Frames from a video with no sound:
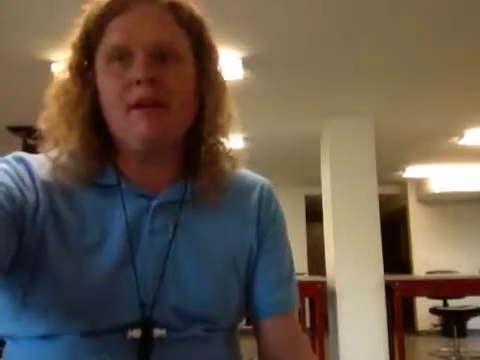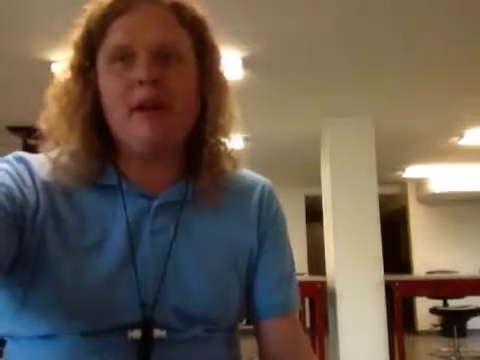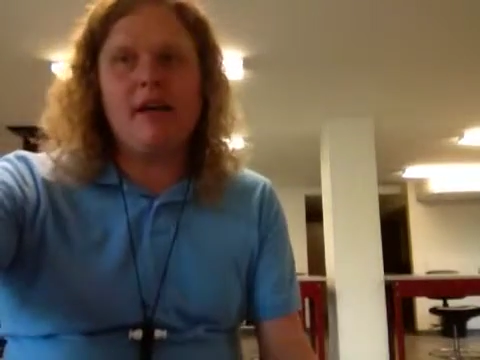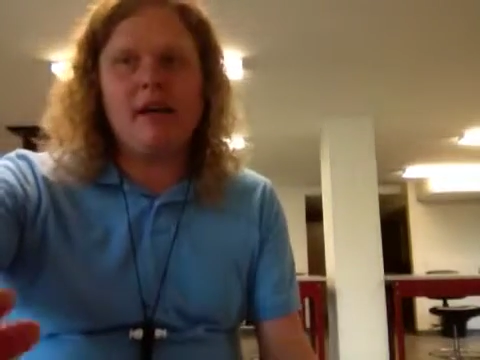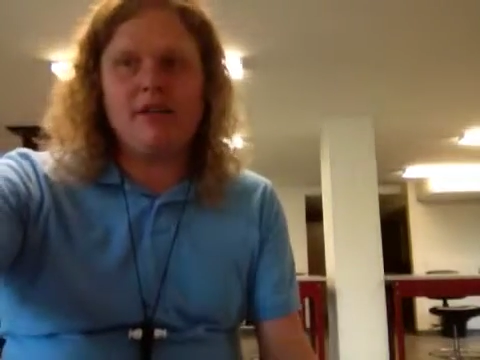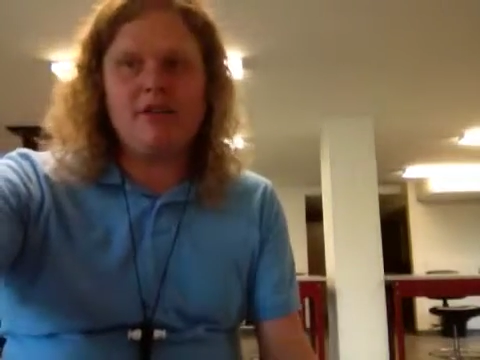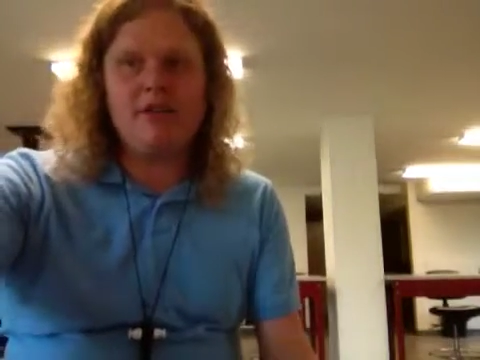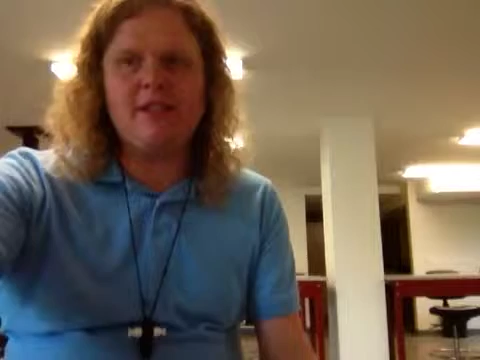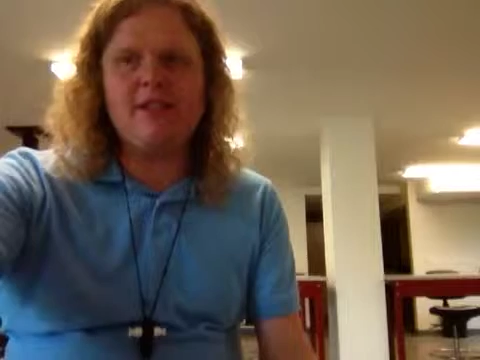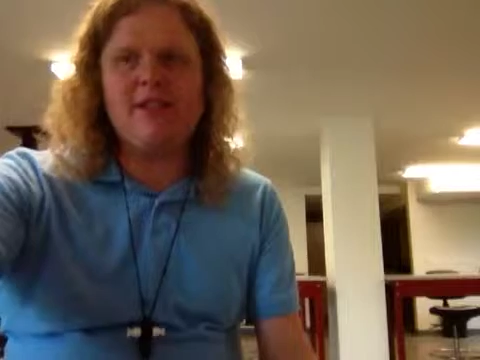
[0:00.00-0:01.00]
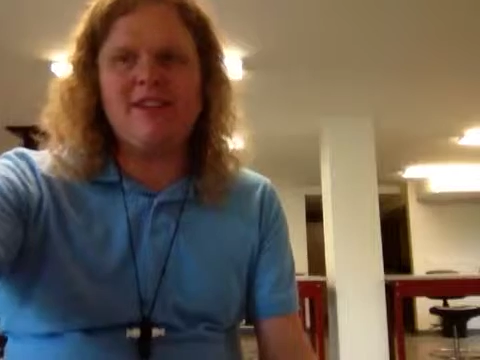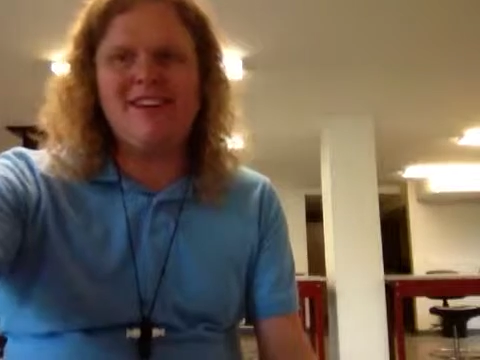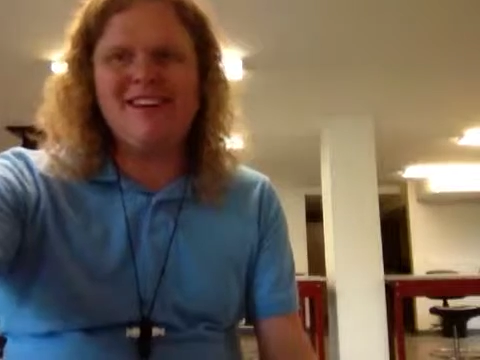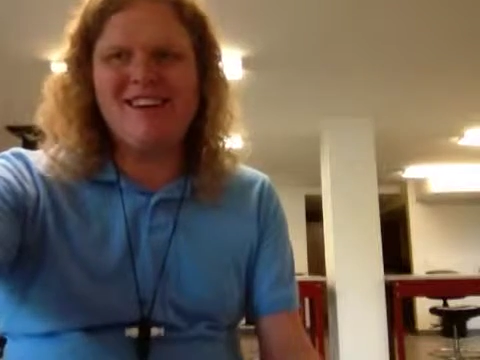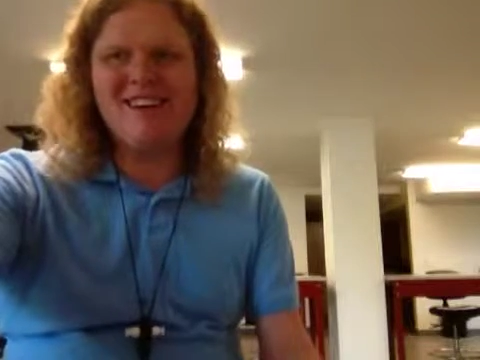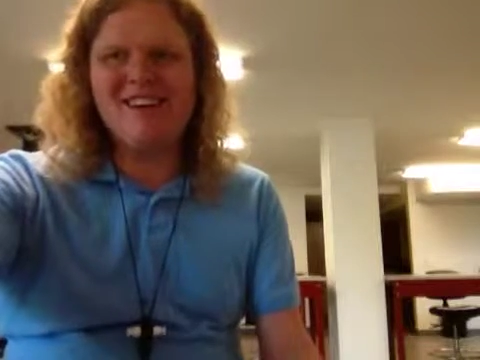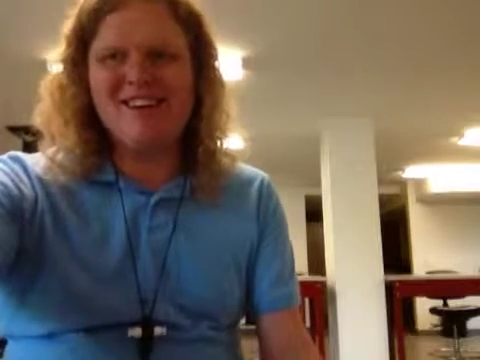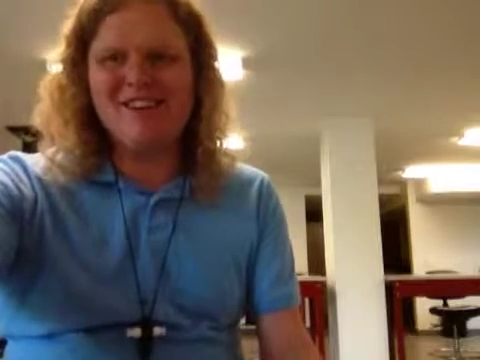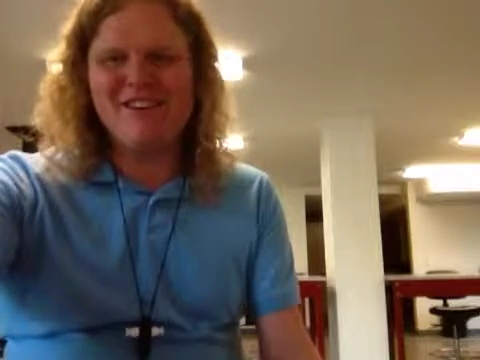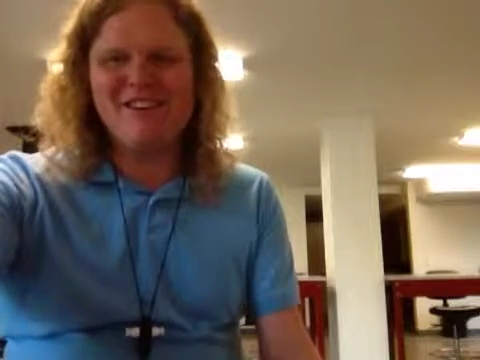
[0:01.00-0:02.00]
I can't stress that
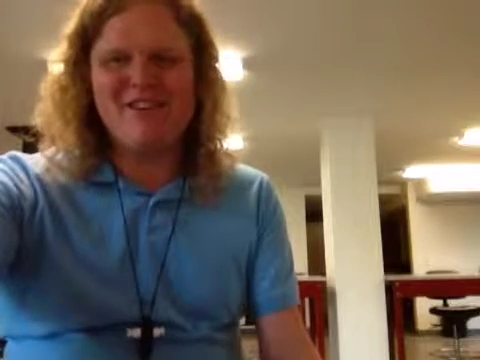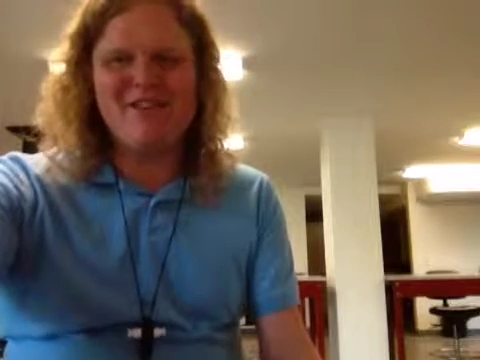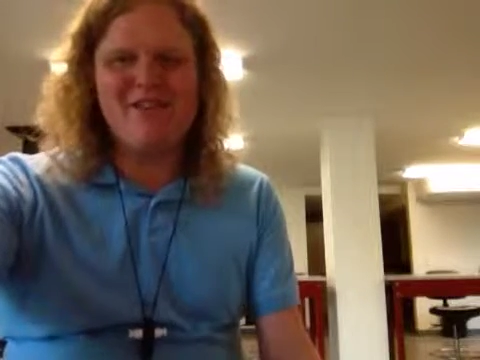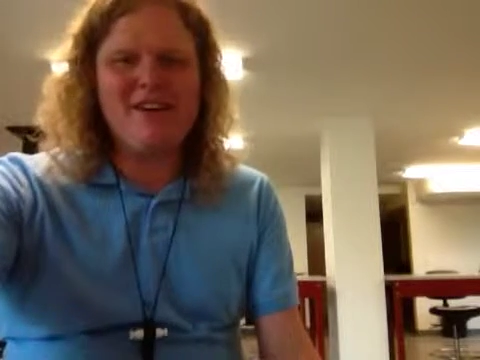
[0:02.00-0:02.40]
hard enough.